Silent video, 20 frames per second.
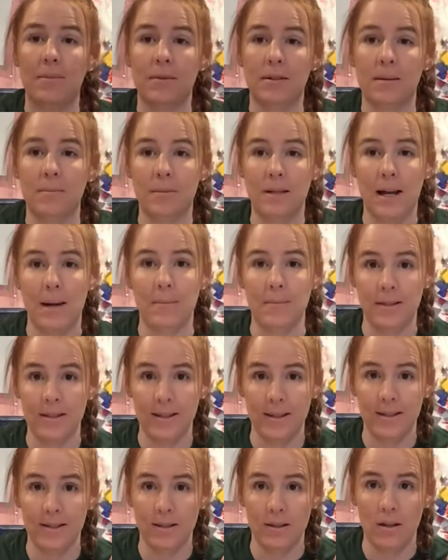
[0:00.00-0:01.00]
sometimes
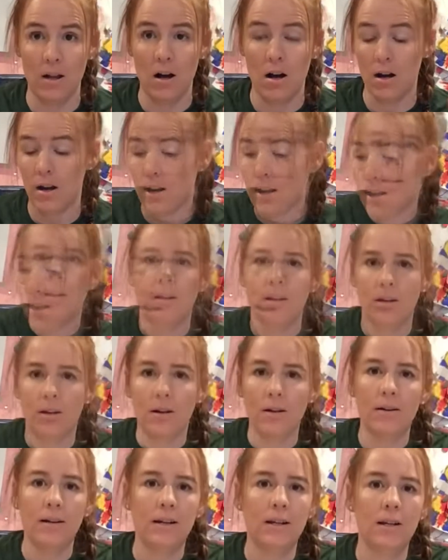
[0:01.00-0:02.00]
this long. You're
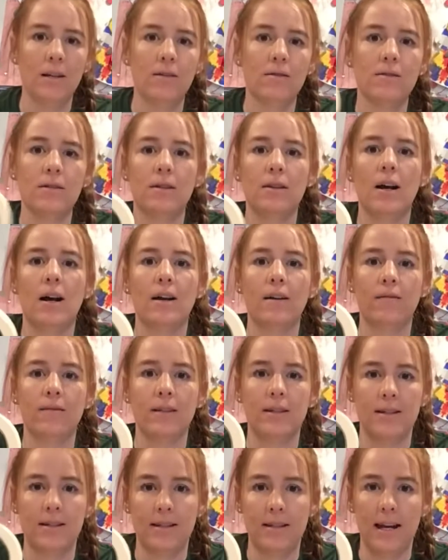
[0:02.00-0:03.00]
going to use a lot of
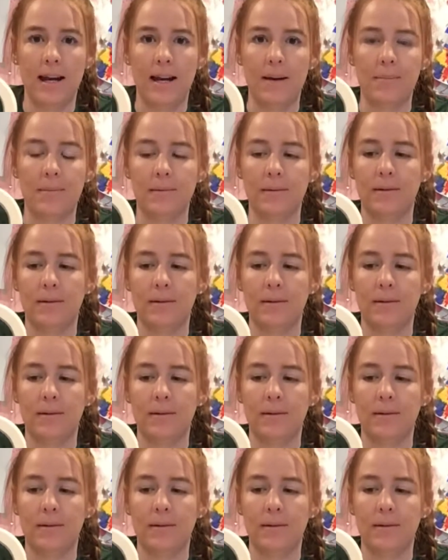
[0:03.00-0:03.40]
this tape.